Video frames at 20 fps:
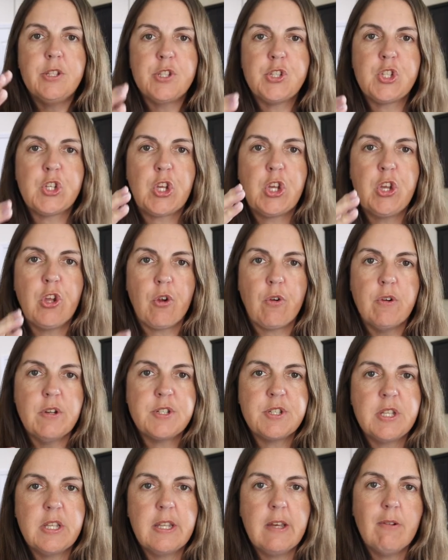the
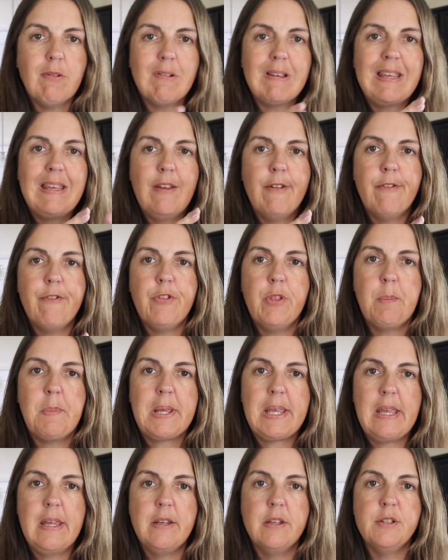security they will give the
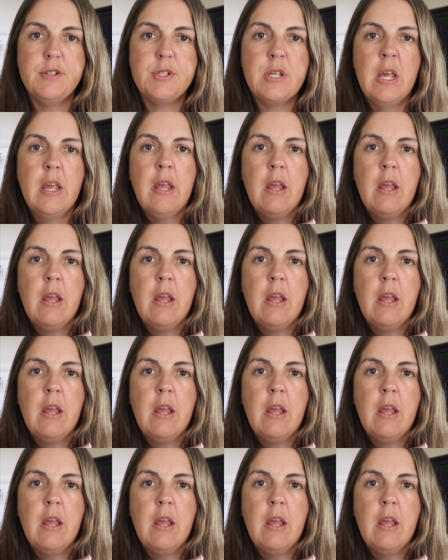beginners